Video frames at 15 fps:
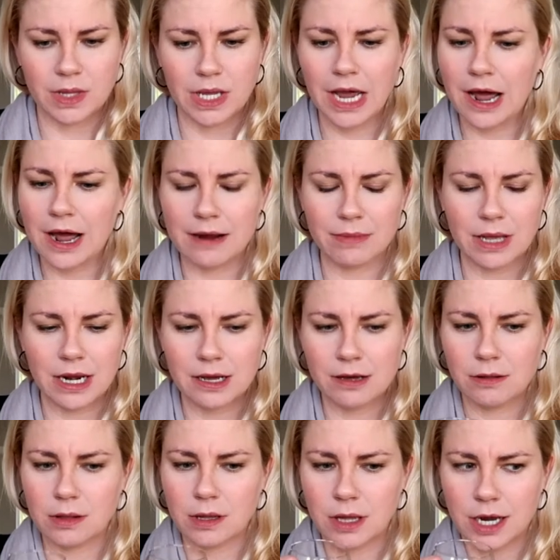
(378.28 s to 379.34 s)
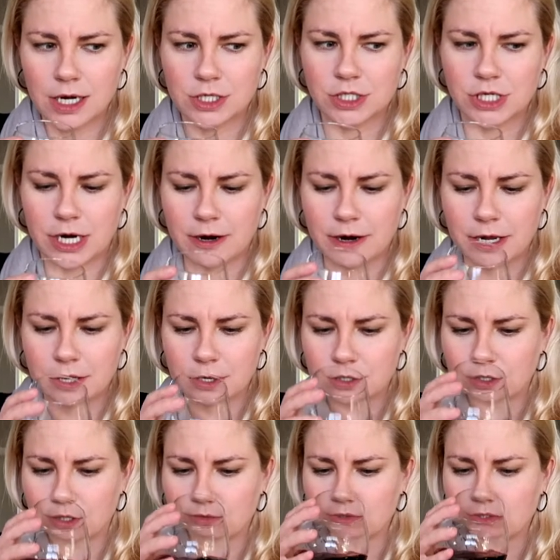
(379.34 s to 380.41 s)
Yeah, I'm getting a lot of cherry
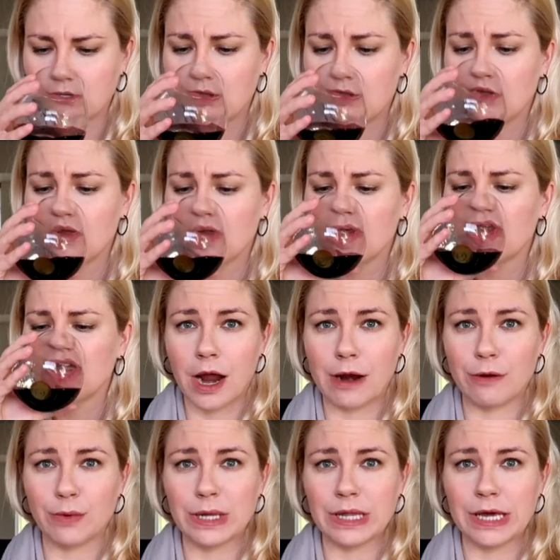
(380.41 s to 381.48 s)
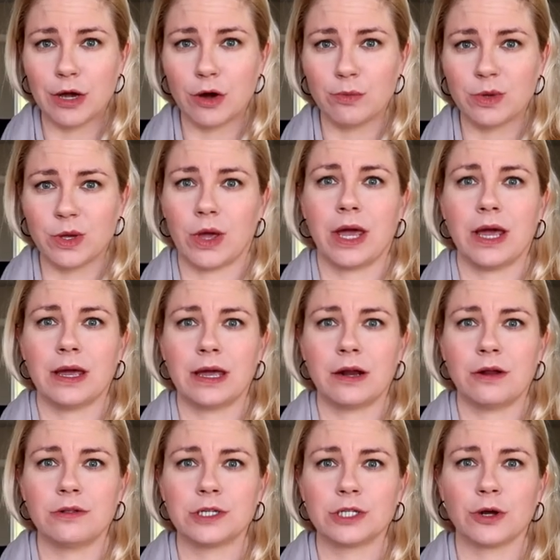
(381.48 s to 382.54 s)
undertones. I really hope you can't
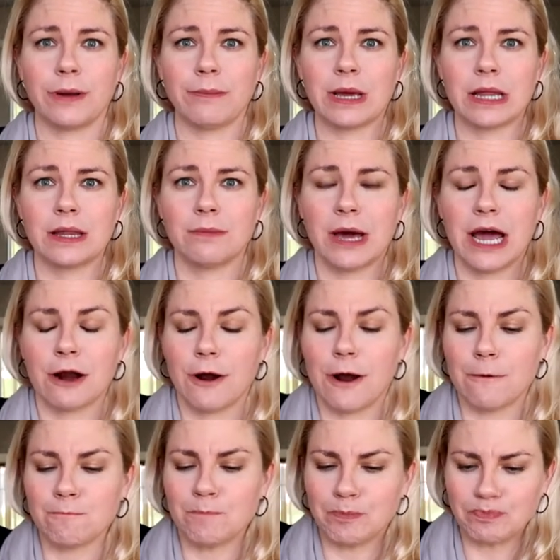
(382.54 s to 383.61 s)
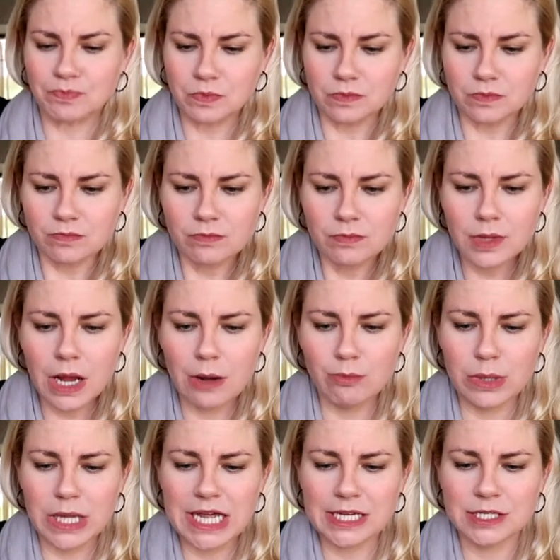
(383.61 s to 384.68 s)
hear the screaming in the background.
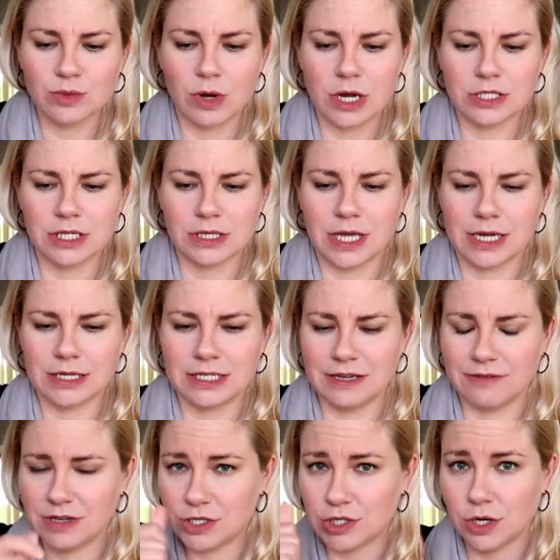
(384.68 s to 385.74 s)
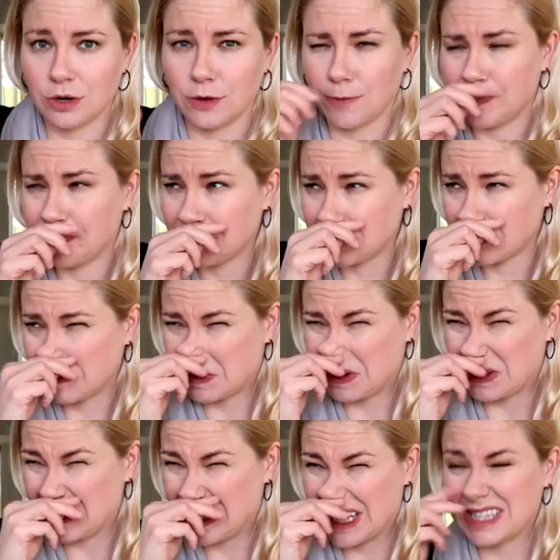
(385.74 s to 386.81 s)
Blake is watching that TV show.
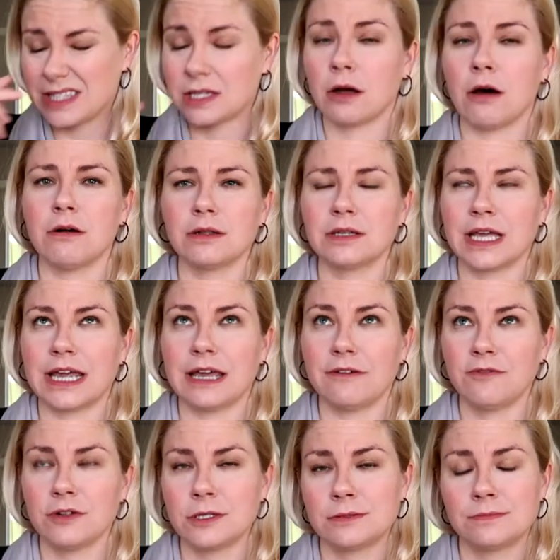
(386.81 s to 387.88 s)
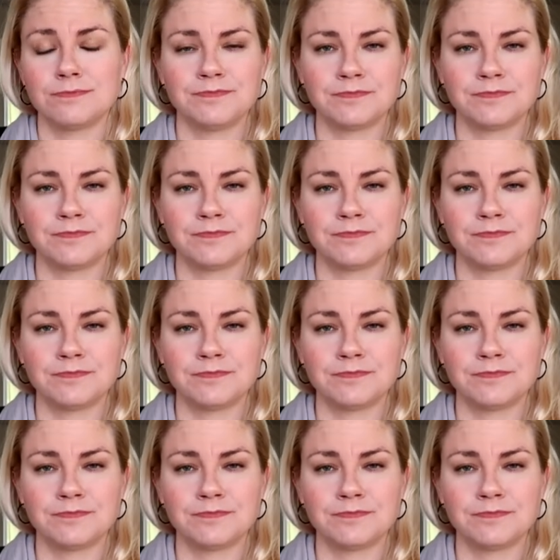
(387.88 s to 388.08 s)
I think it's called Evil.